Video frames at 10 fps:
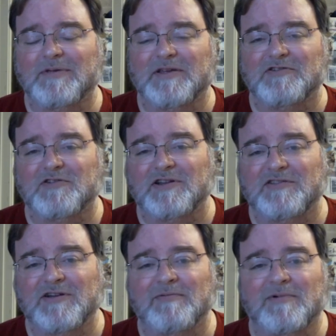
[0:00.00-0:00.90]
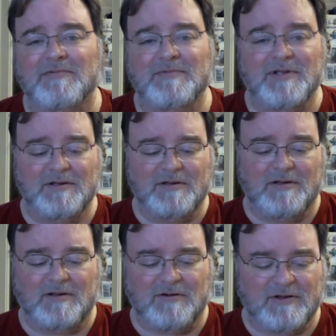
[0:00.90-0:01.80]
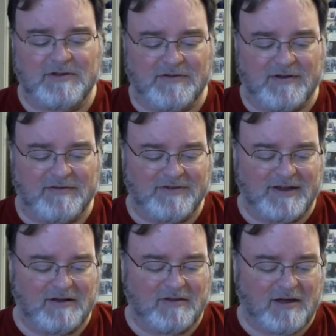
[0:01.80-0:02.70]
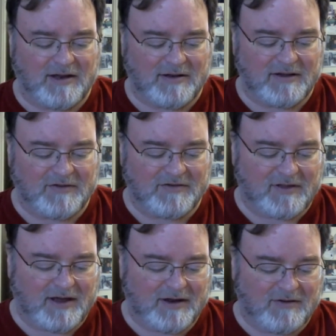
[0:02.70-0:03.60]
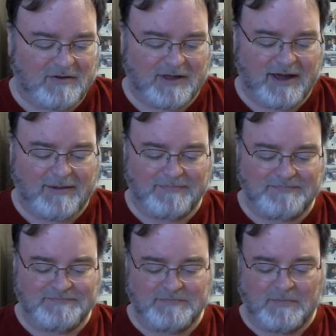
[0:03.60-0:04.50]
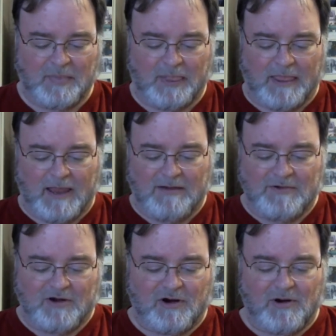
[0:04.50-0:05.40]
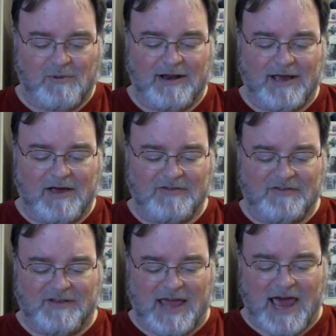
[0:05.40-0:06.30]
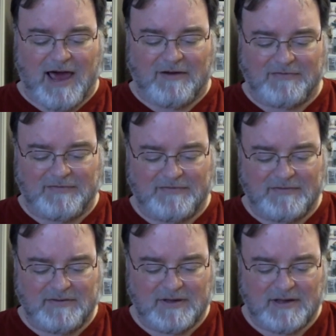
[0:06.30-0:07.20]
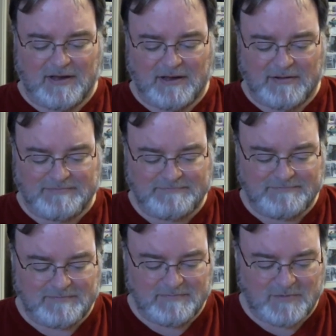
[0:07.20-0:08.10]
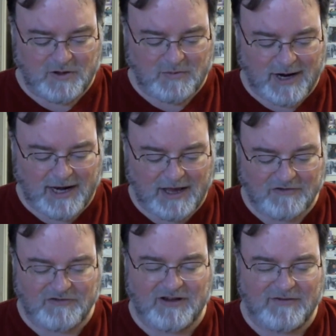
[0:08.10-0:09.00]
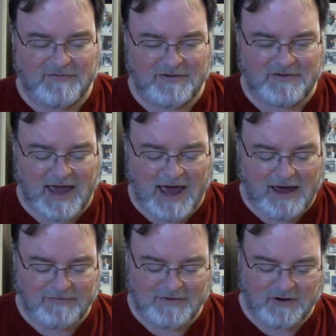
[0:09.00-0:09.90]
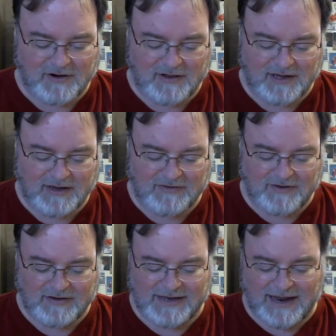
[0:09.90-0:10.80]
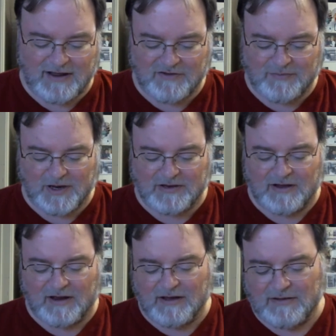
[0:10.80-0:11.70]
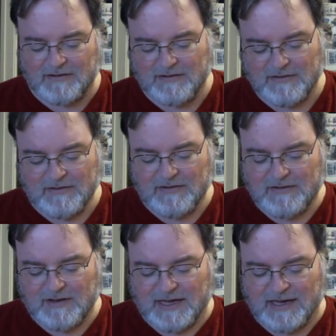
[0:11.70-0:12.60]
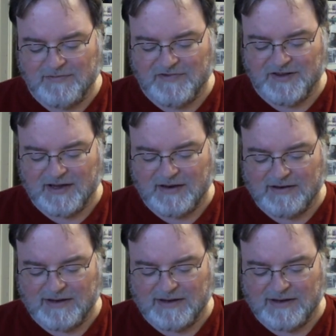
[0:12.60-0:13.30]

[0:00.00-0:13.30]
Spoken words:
the Attorney General, who has seen a lot and does a lot and all that. Current White House staff. The White House Chief of Staff currently is Dennis McDonough, M-C-D-O-N-O-U-G-H,